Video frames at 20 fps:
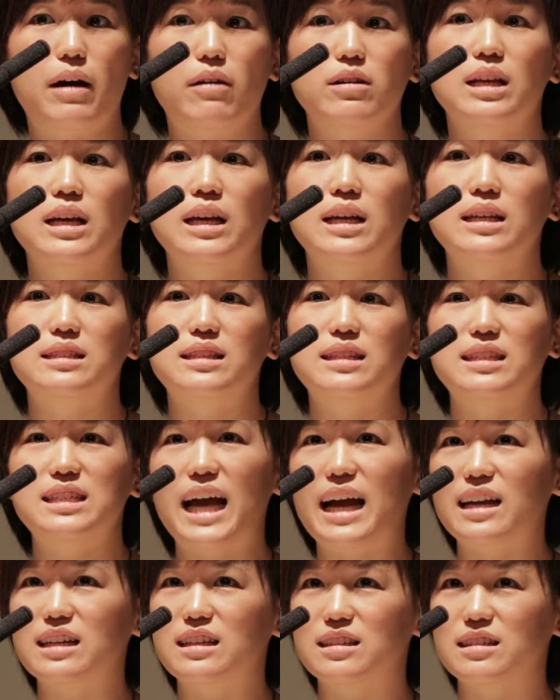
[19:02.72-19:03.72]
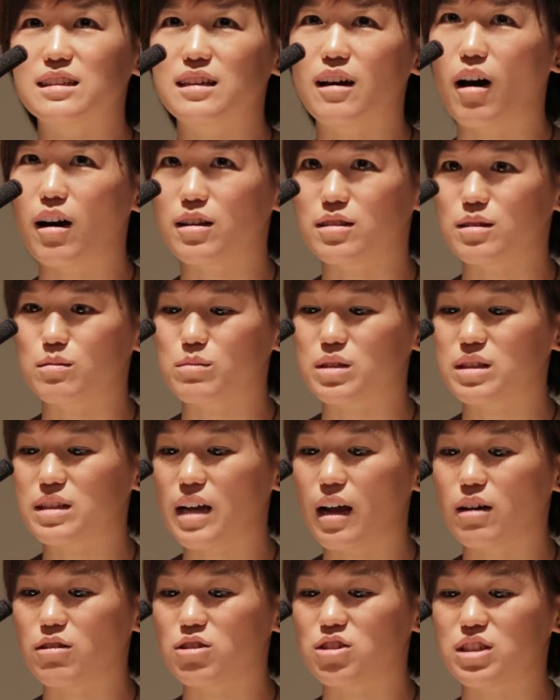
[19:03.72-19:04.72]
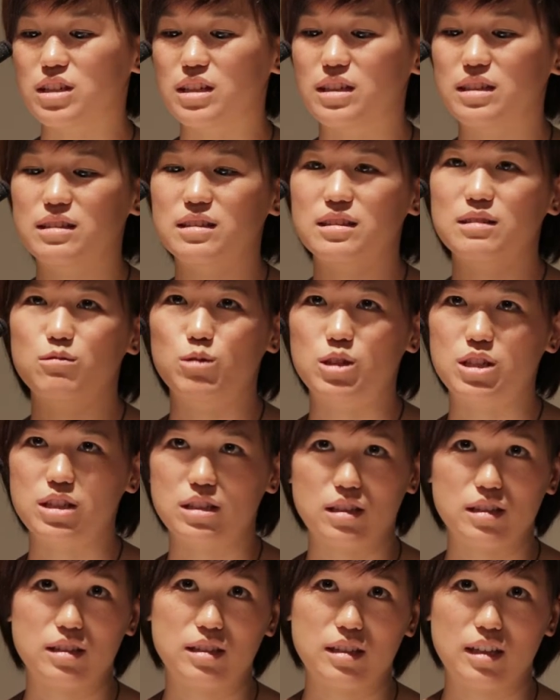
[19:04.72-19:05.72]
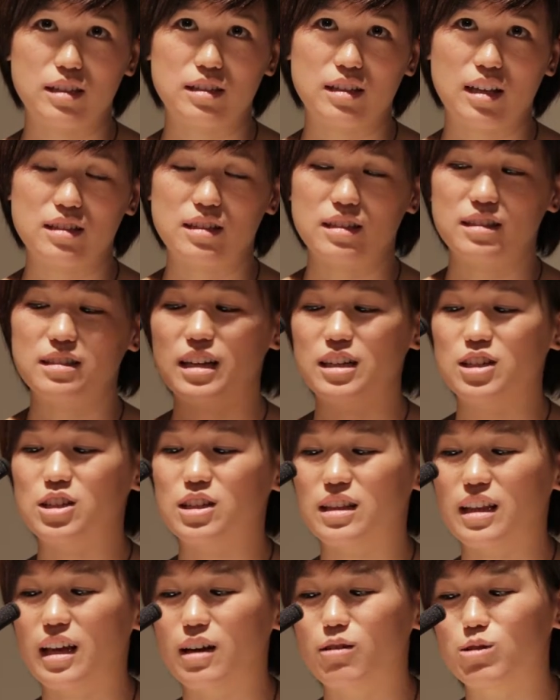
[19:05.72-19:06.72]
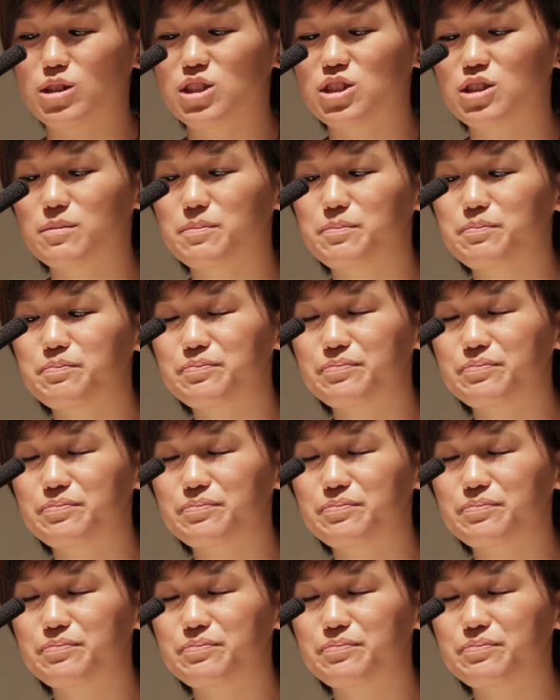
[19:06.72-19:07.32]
about syntactically awesome style sheets, which is the CSS extension language?